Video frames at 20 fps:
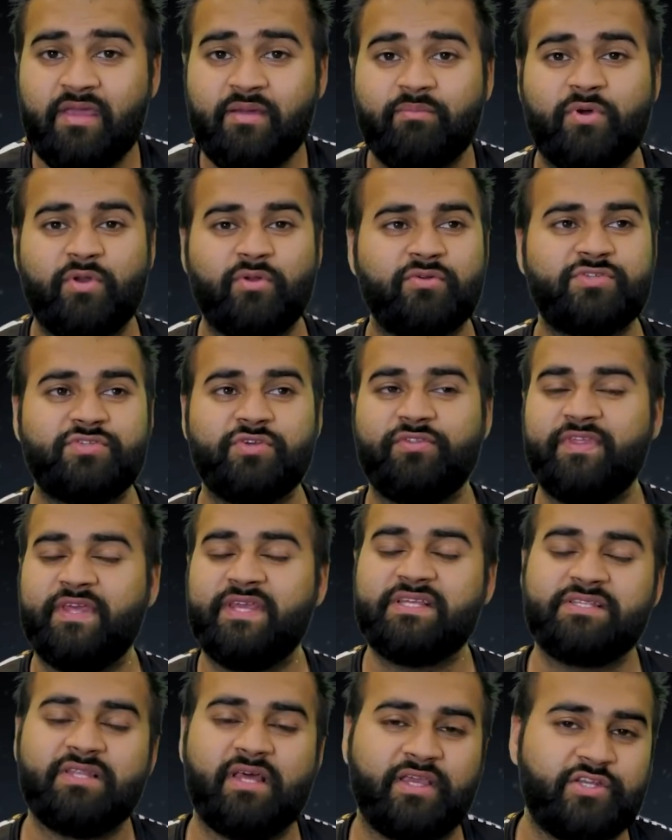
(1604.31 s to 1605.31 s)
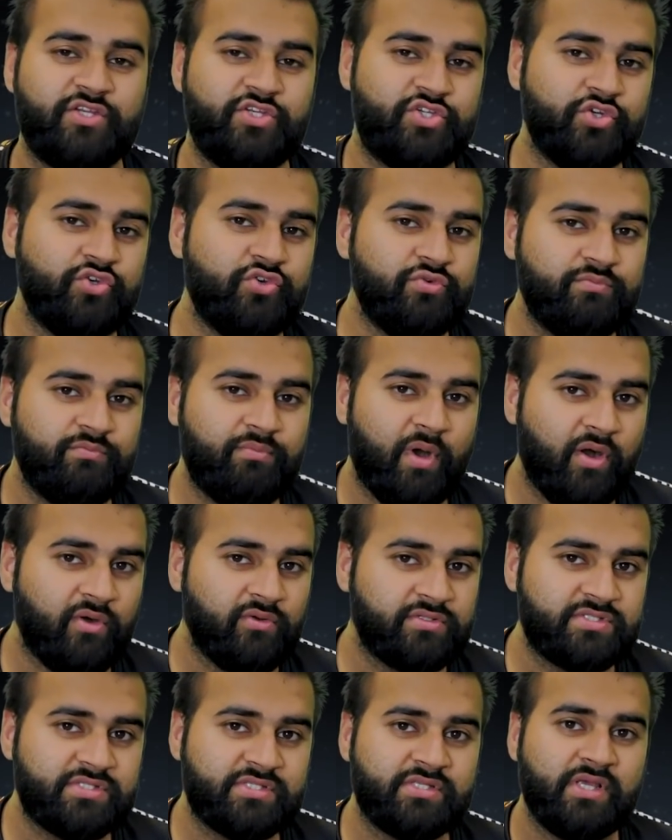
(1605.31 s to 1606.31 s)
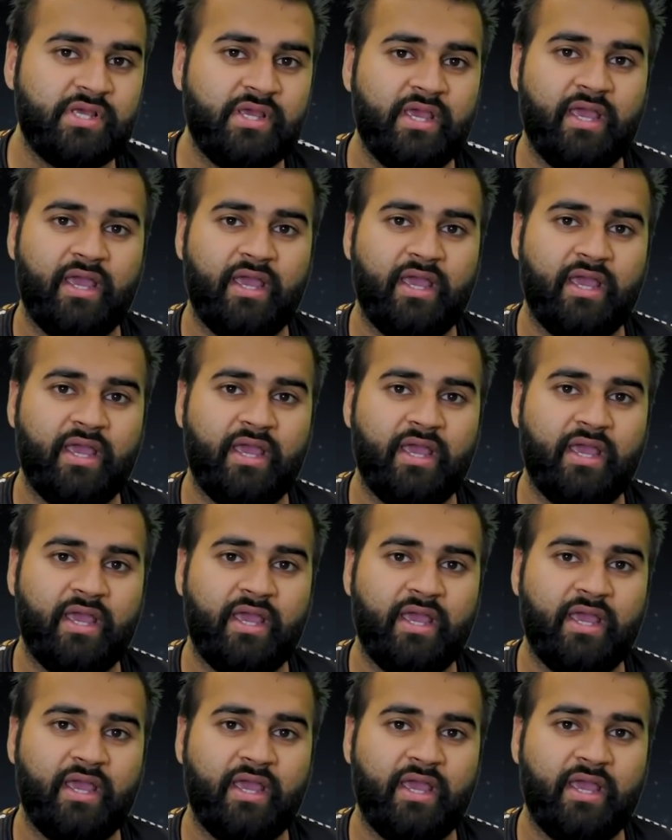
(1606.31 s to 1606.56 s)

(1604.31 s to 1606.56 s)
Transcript: But also things like Doom Bolt,